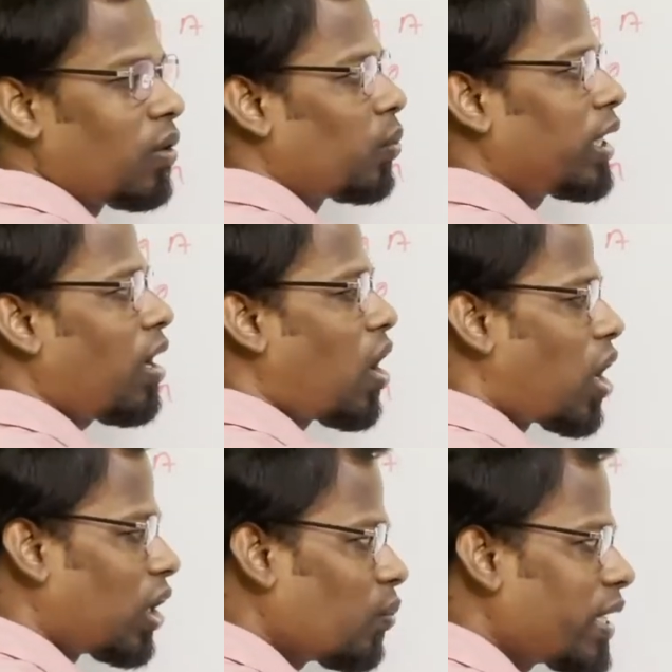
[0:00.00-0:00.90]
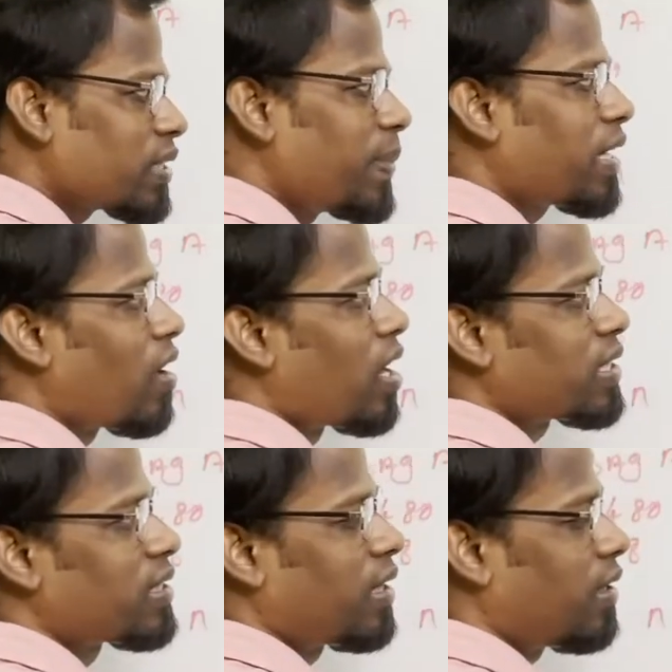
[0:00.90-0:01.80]
will always be
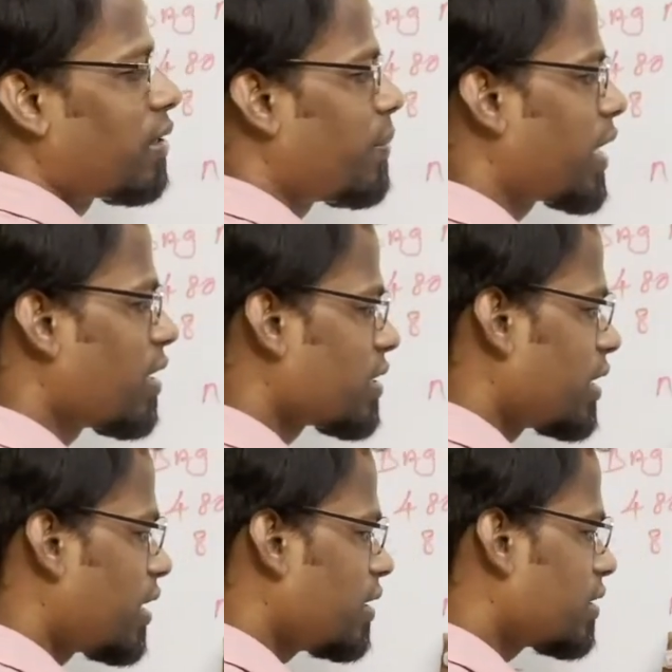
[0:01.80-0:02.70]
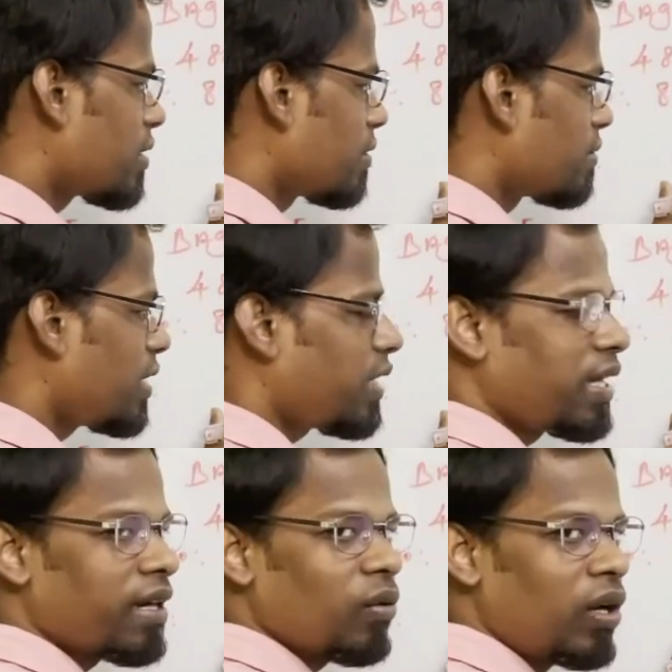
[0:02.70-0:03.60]
constant because it is, see
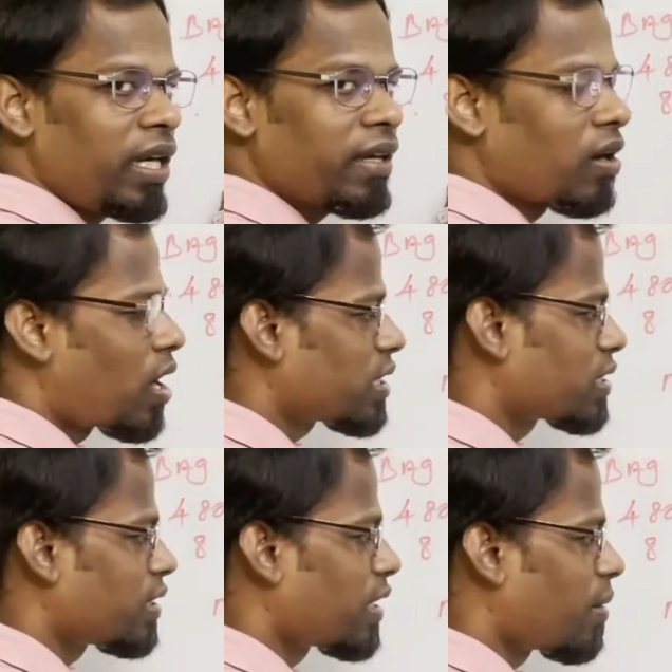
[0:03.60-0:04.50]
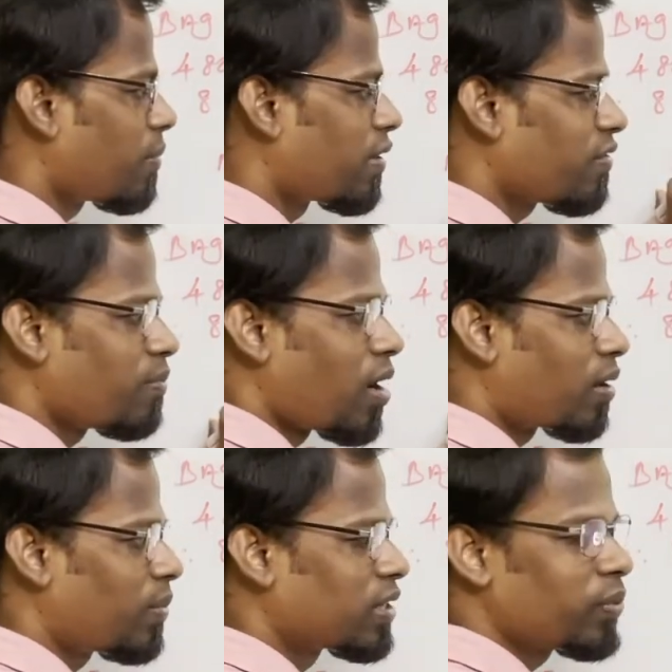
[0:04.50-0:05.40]
here, only constant number of
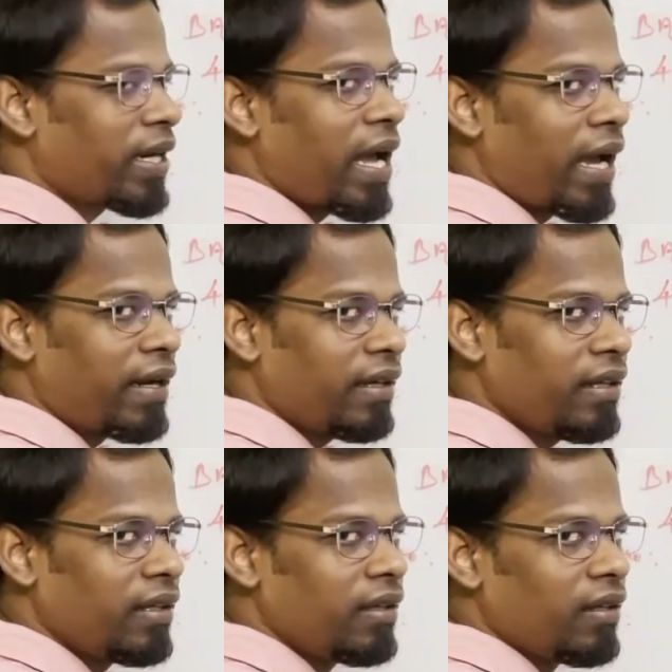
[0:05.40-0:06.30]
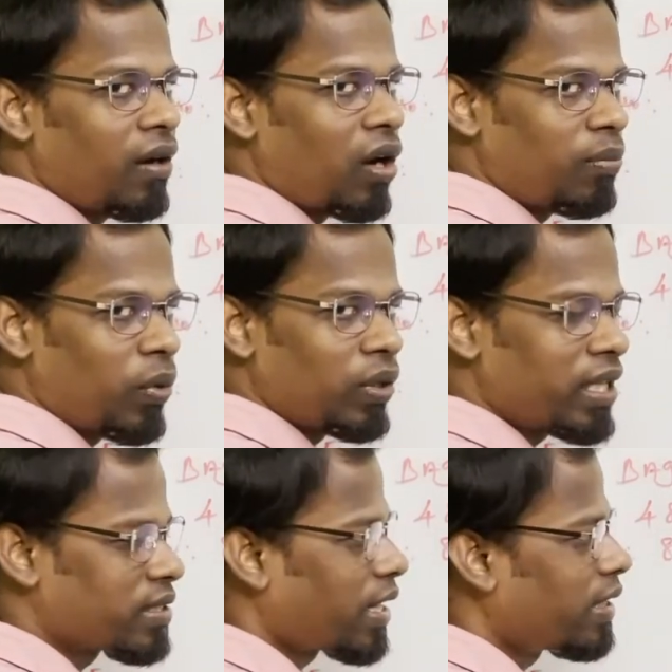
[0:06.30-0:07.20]
marbles were added on both
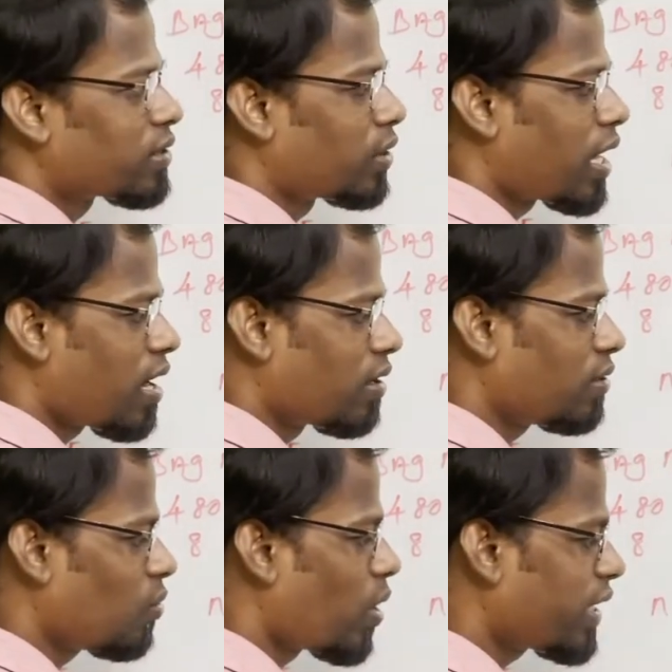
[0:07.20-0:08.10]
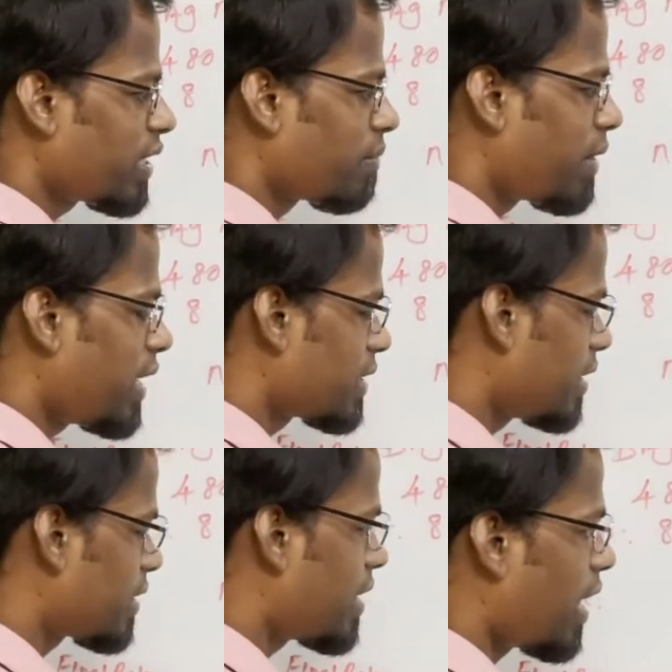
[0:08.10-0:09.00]
the sides. So now what it means
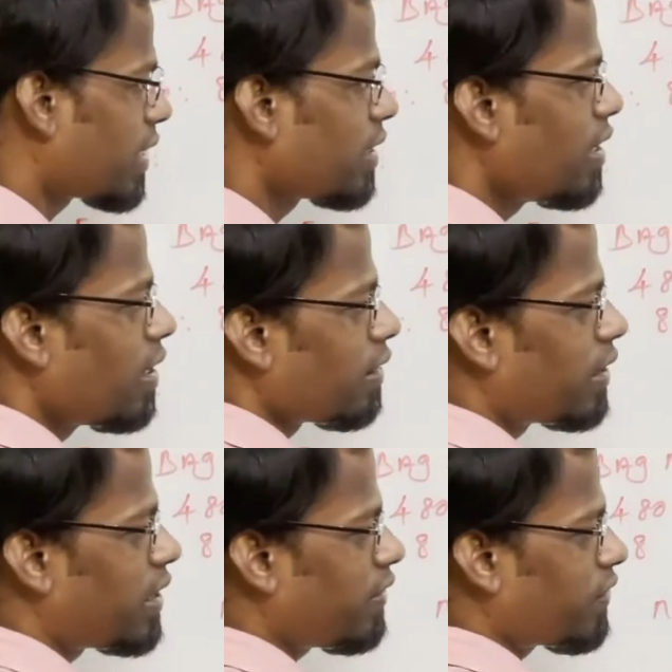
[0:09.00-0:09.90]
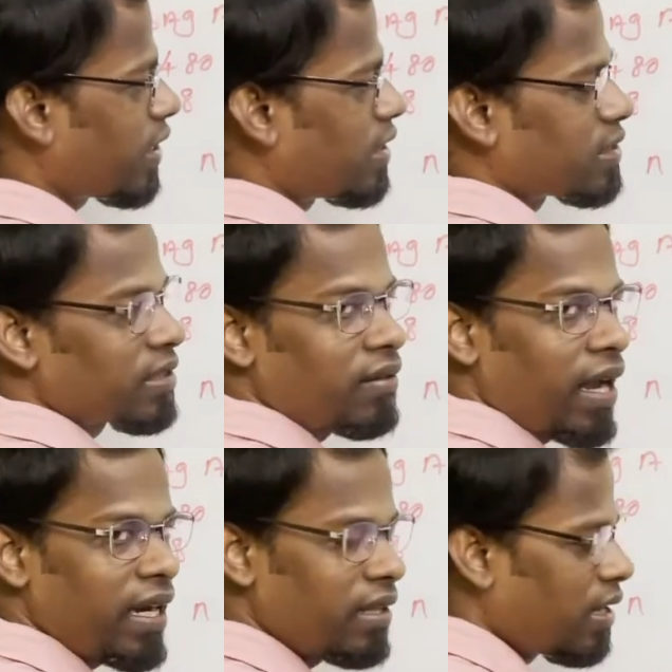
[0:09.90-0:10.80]
is that the difference,
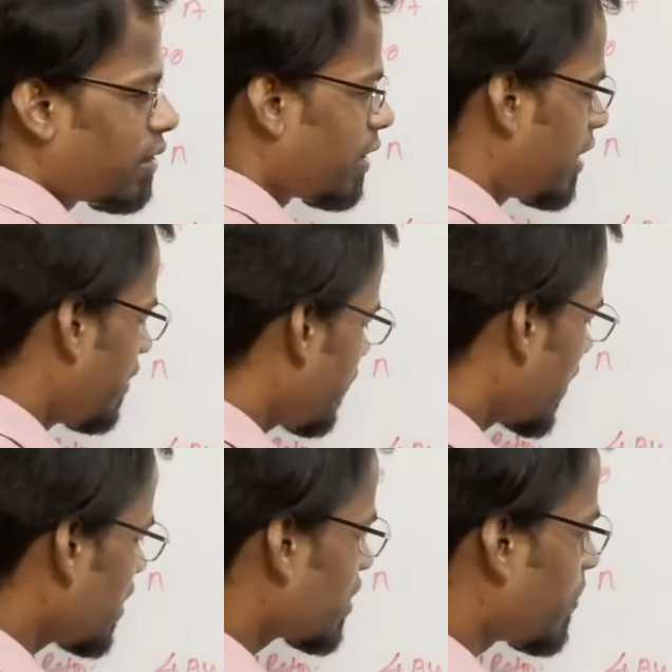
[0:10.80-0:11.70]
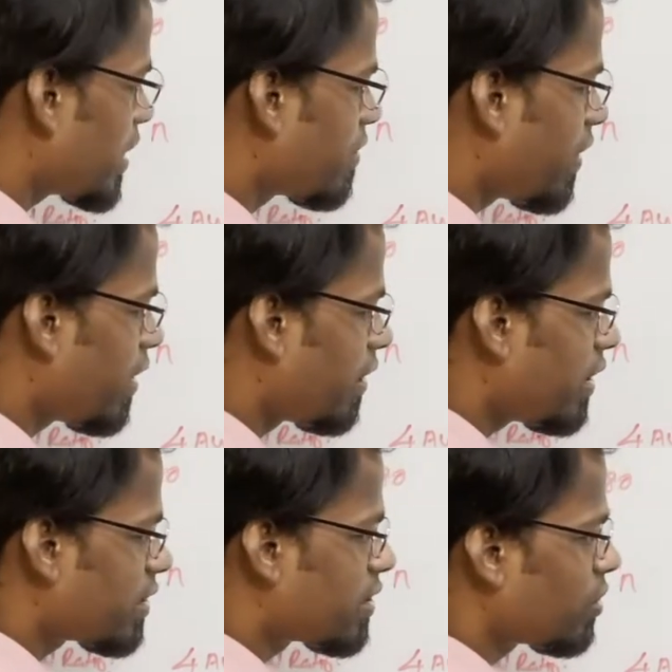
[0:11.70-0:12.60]
right? The difference between
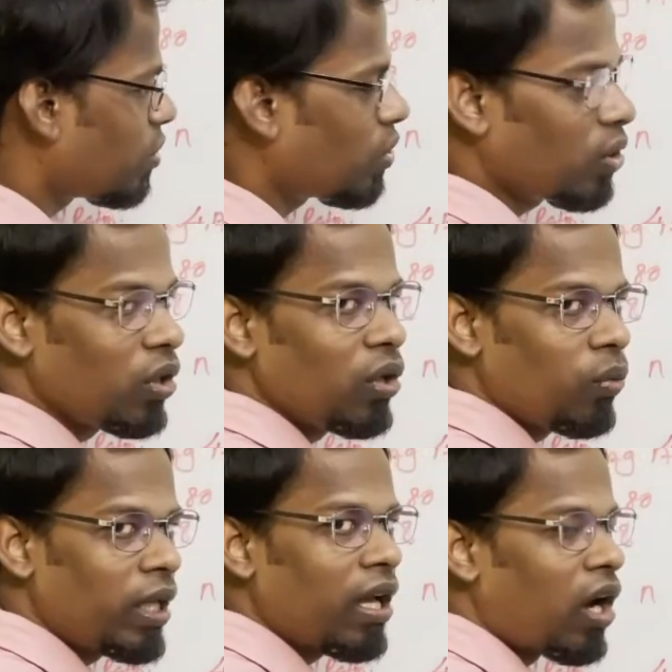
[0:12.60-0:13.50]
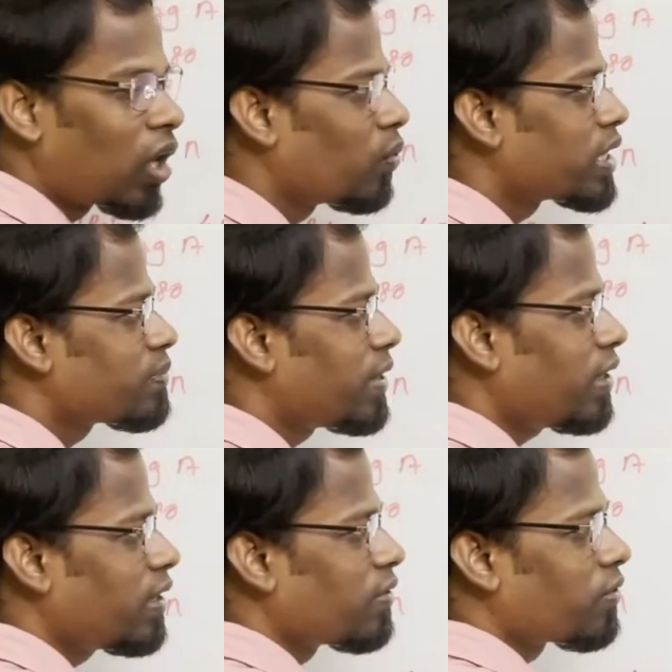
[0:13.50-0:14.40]
these two will always
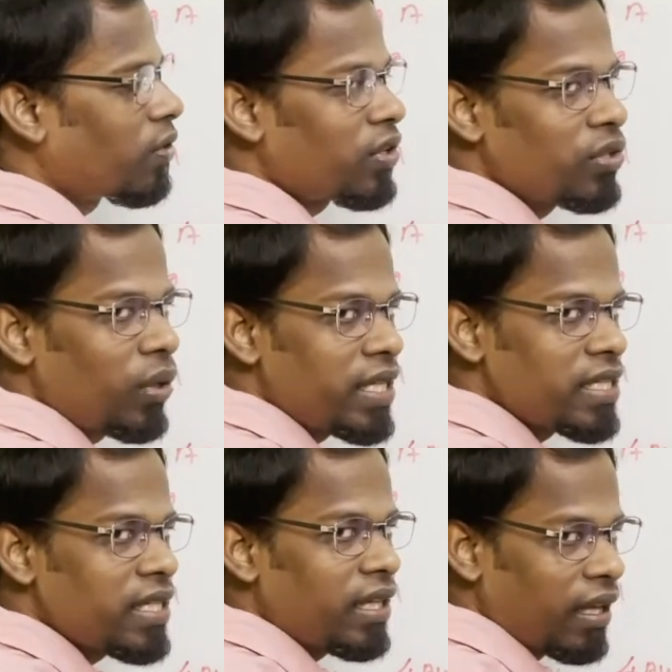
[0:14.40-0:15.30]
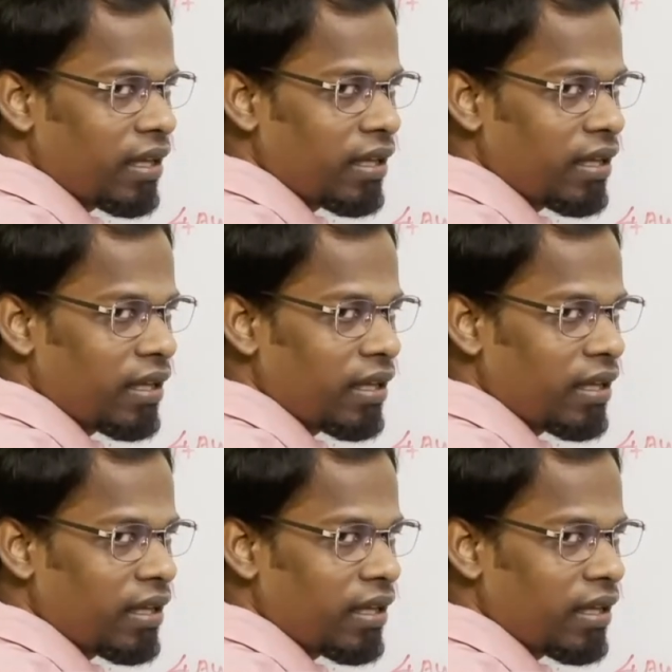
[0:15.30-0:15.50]
be 420.